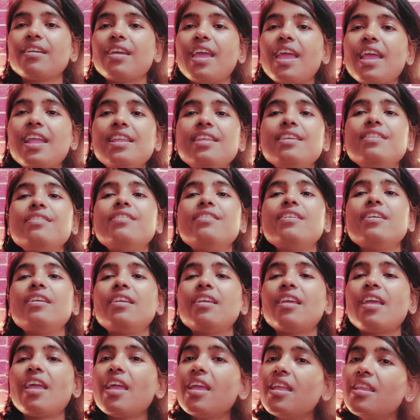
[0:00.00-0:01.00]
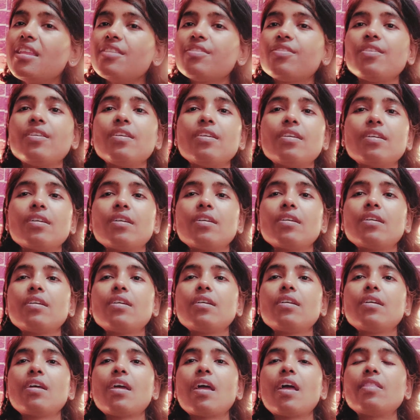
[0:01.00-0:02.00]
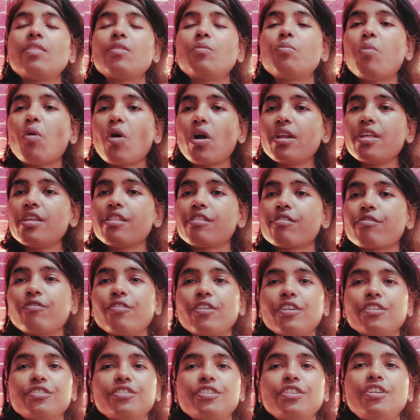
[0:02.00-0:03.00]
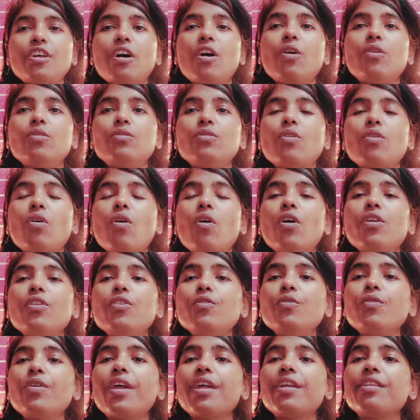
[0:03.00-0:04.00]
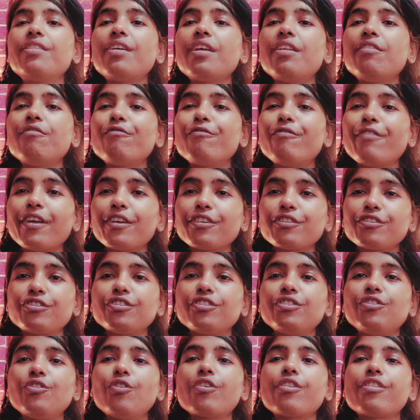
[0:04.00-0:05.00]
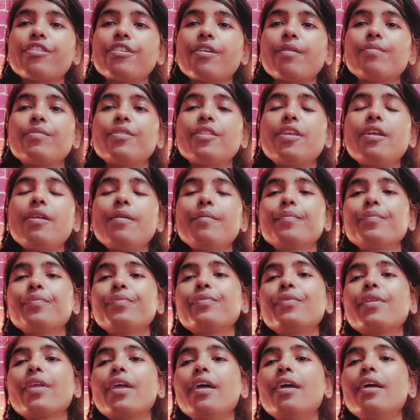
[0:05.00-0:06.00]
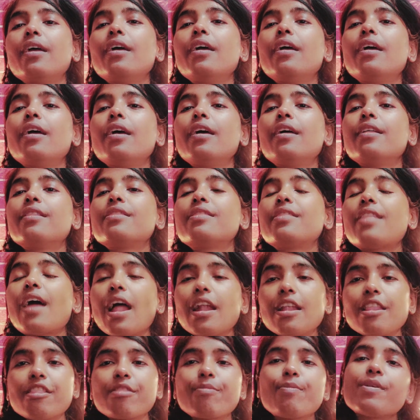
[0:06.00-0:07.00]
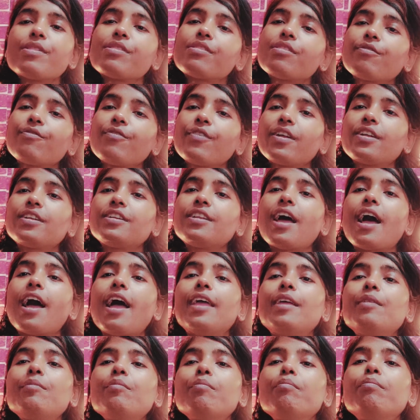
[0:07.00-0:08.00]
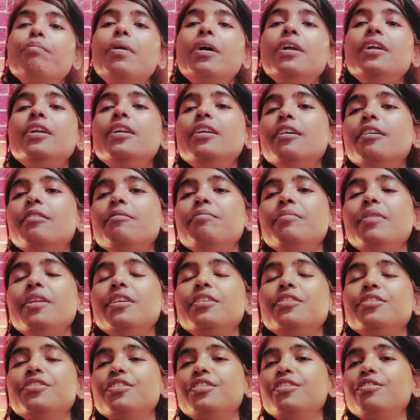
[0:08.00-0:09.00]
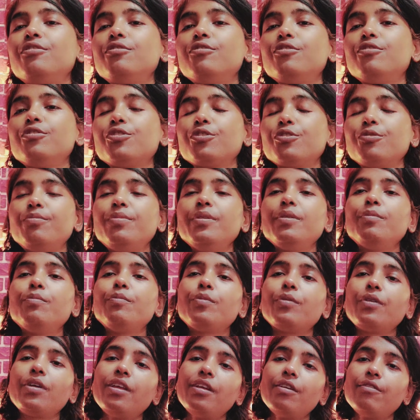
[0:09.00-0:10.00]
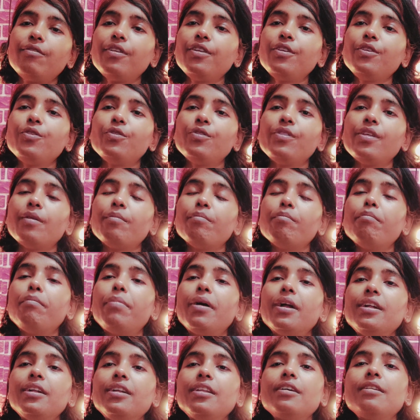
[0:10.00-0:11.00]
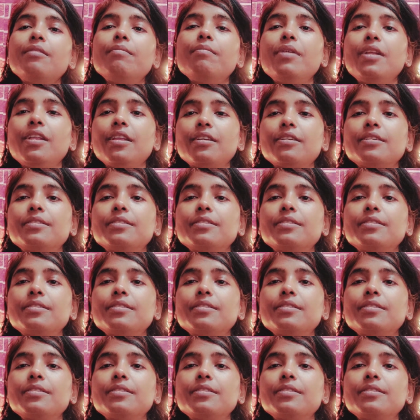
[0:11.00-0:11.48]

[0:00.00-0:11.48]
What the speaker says: anything, and the body is flushed out, or you get the infection or something. That specific time, buttermilk should be given to them. Buttermilk